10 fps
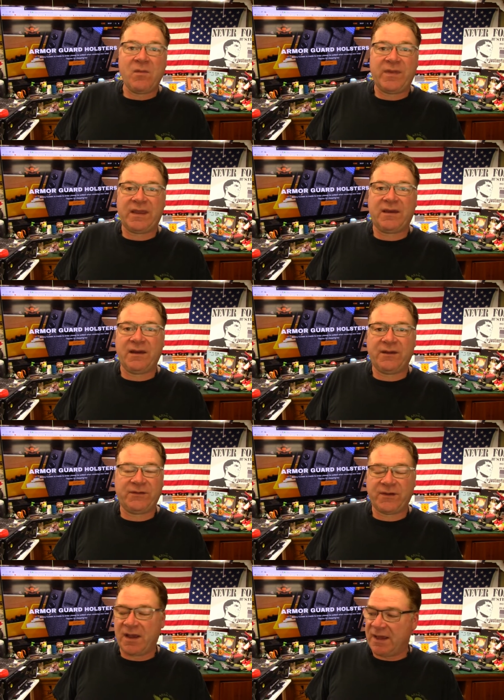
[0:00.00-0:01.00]

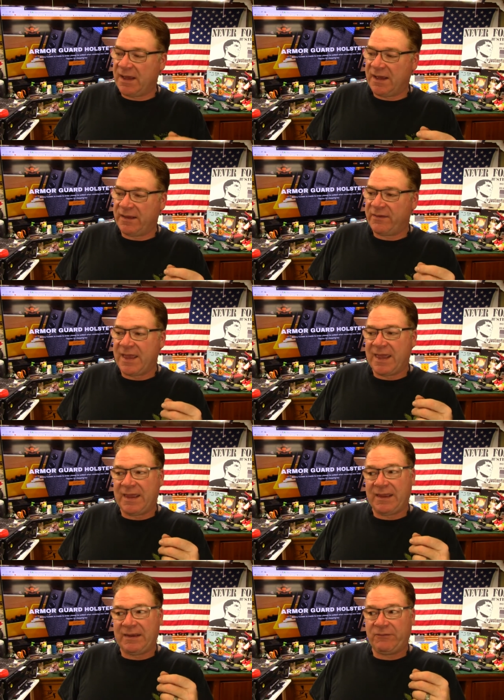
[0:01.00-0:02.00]
because uh,
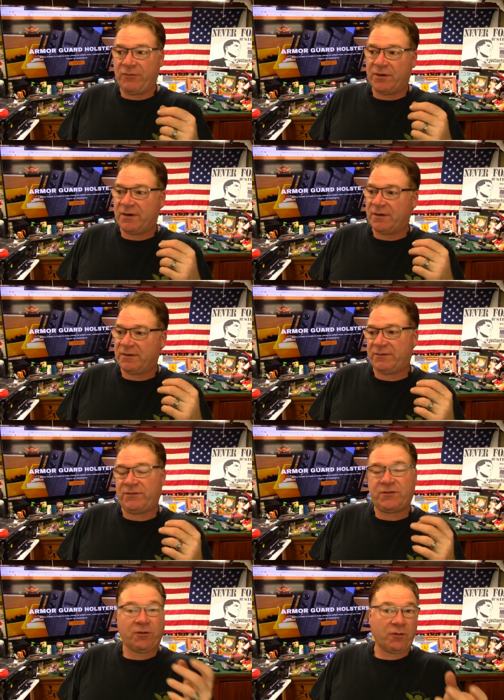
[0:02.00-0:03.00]
they were
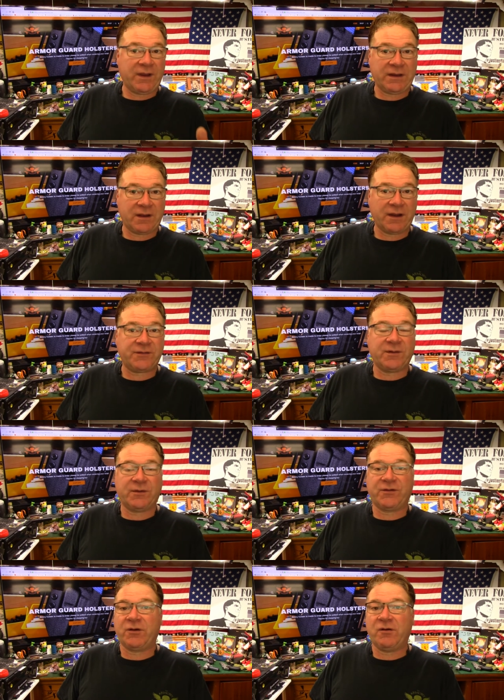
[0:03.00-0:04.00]
screwing
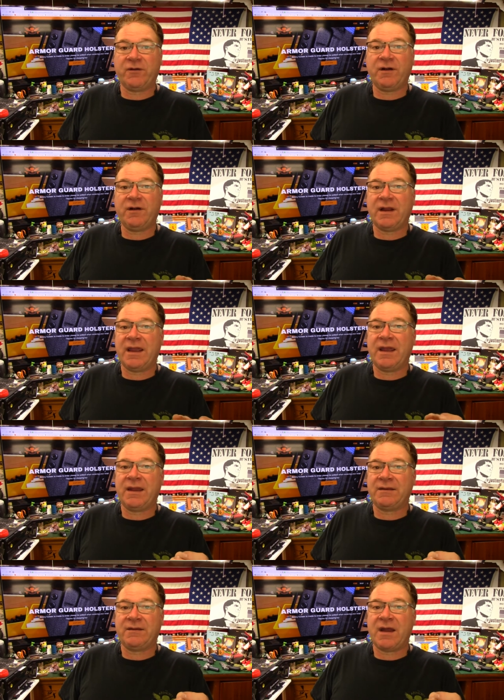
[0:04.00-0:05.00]
customers over
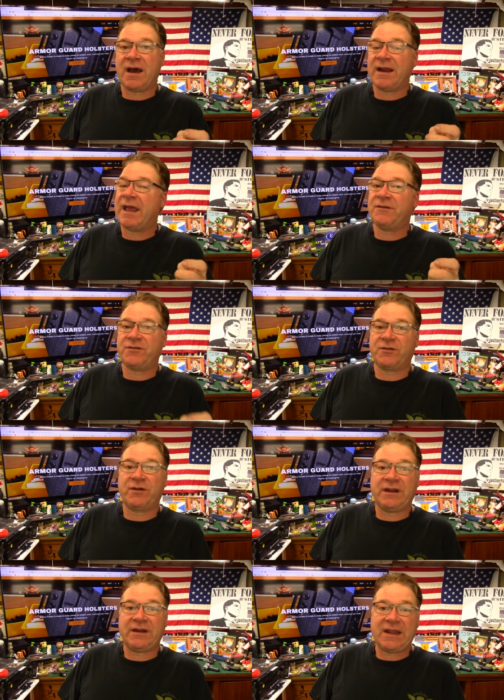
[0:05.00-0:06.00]
and not
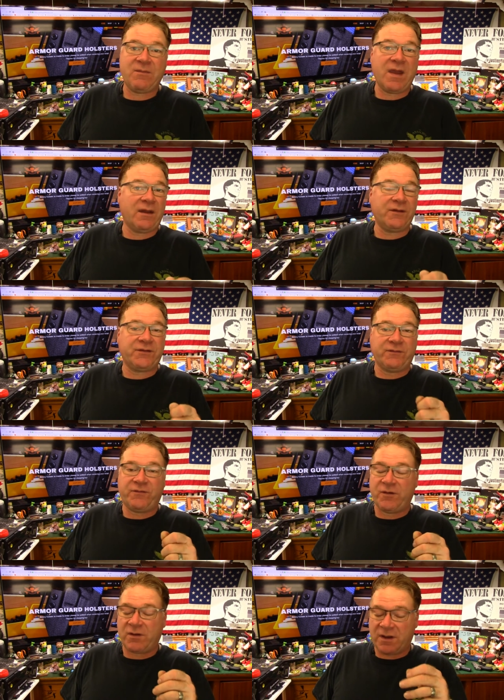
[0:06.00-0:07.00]
answering emails and
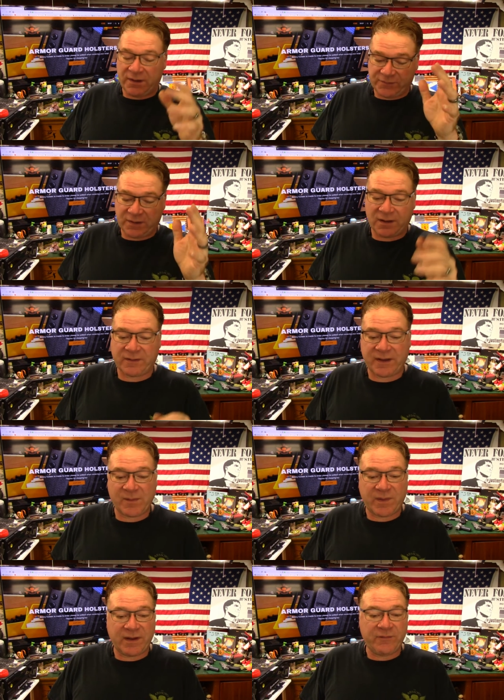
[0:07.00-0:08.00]
phone calls and all the
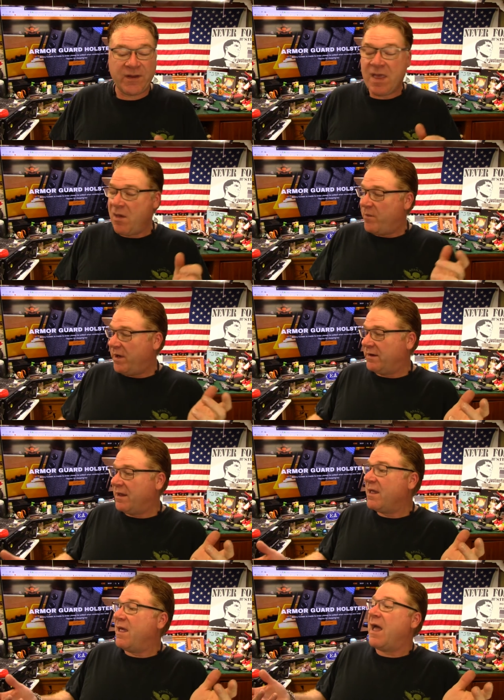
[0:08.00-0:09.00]
above.
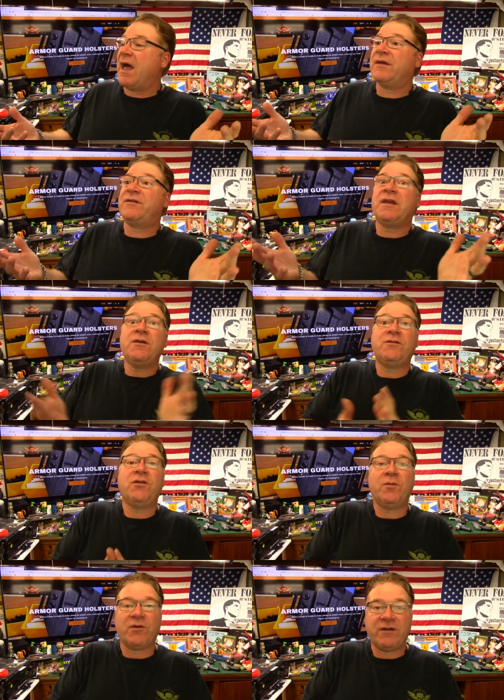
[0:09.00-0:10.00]
But as a
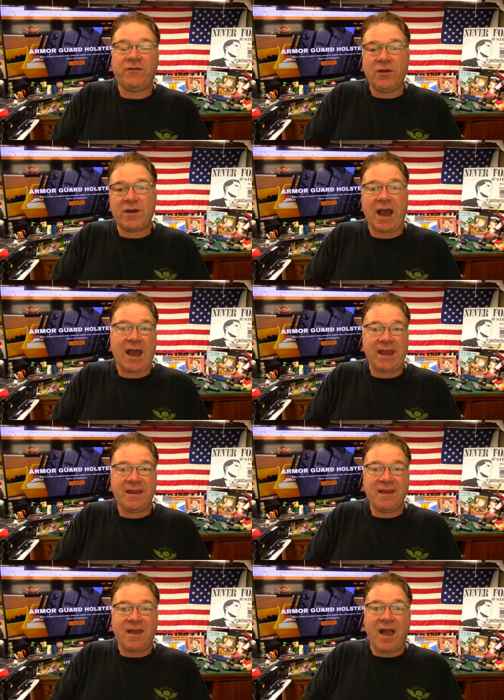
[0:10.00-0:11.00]
YouTube review guy,
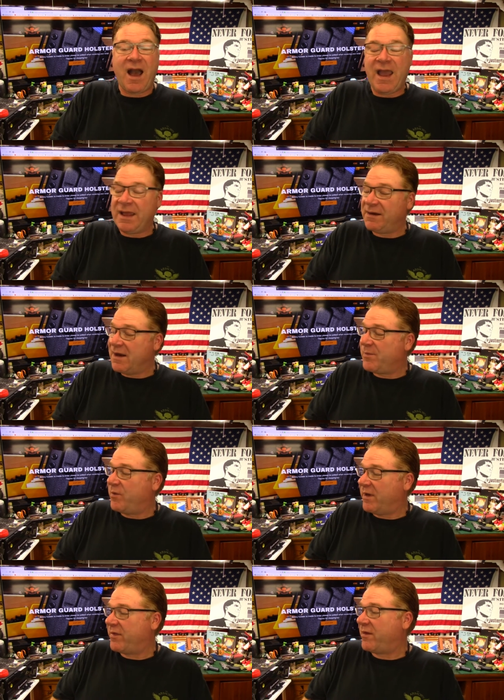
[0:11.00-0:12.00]
I ended up
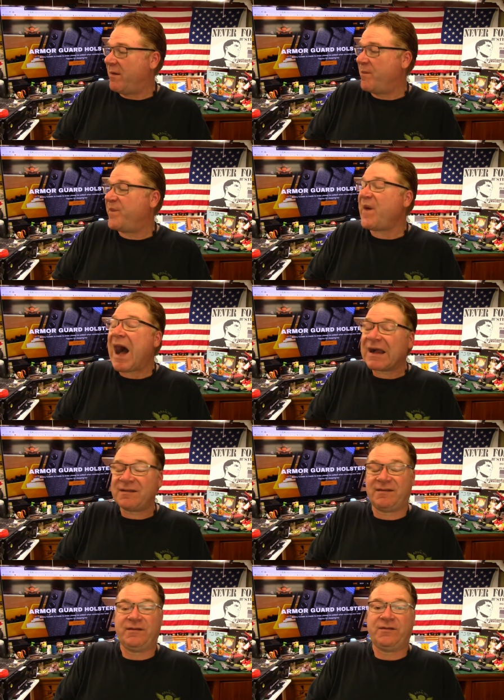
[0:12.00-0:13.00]
with
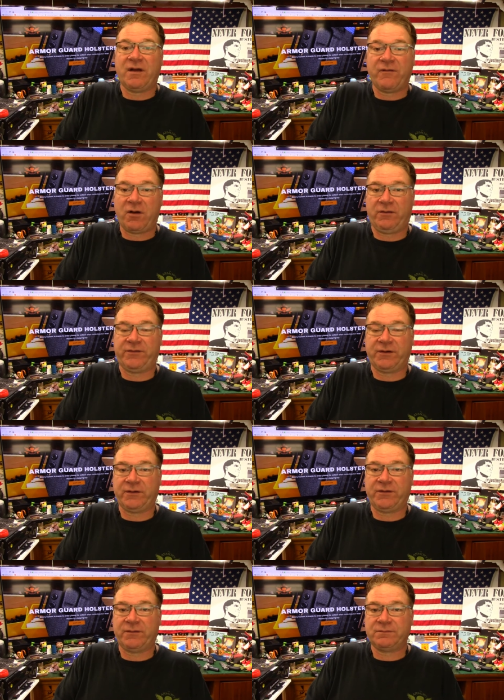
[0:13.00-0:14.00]
boxes of
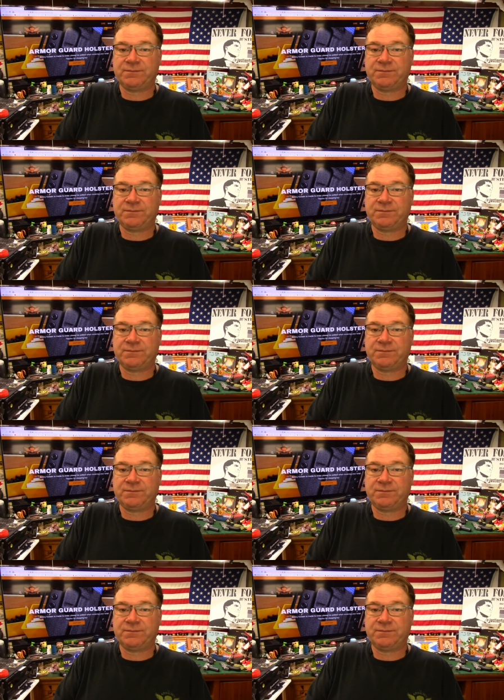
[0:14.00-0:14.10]
holsters.